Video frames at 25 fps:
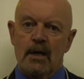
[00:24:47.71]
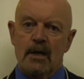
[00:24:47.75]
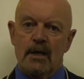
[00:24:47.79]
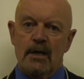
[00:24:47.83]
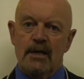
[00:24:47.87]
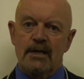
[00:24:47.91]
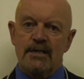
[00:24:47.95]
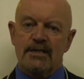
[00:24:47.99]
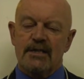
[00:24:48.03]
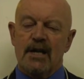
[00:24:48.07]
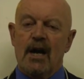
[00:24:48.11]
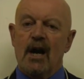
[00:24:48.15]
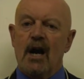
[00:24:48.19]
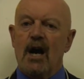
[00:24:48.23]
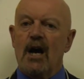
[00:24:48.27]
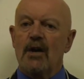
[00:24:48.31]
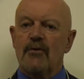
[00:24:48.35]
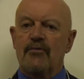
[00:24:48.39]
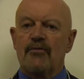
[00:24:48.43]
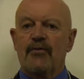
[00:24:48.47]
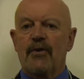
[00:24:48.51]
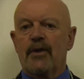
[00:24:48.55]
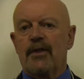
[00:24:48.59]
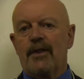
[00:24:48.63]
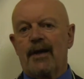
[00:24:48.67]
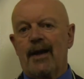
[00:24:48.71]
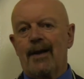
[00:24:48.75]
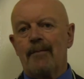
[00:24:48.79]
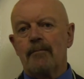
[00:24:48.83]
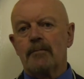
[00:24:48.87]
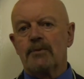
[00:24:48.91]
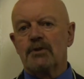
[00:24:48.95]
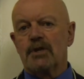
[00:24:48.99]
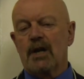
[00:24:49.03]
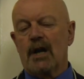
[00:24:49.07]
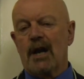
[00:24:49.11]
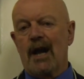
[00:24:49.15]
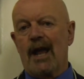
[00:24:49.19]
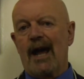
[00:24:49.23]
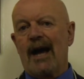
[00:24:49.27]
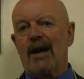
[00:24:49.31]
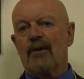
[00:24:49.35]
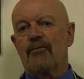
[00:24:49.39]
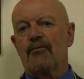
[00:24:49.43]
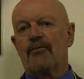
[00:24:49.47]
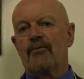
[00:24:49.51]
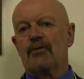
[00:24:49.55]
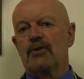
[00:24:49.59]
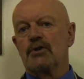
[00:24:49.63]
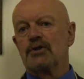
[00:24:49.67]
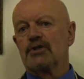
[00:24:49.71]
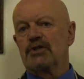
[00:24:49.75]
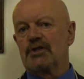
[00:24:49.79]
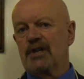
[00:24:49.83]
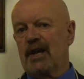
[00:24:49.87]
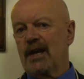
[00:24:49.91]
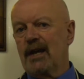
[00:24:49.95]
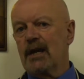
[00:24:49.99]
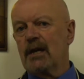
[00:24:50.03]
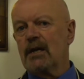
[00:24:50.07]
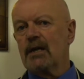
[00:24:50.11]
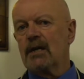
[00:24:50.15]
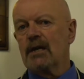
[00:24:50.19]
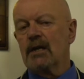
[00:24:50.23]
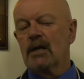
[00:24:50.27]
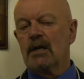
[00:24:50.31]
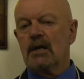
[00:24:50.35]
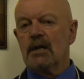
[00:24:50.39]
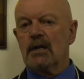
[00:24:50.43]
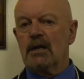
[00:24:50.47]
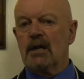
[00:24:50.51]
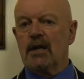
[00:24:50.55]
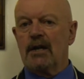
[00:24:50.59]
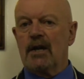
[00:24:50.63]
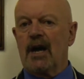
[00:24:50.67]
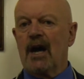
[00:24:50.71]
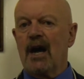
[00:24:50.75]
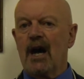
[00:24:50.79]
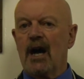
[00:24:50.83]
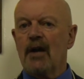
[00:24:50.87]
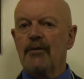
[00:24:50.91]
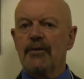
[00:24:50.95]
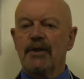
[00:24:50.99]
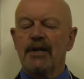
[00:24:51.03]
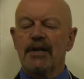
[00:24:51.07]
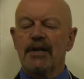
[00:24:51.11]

It's hard for them to laugh and sing, and hard the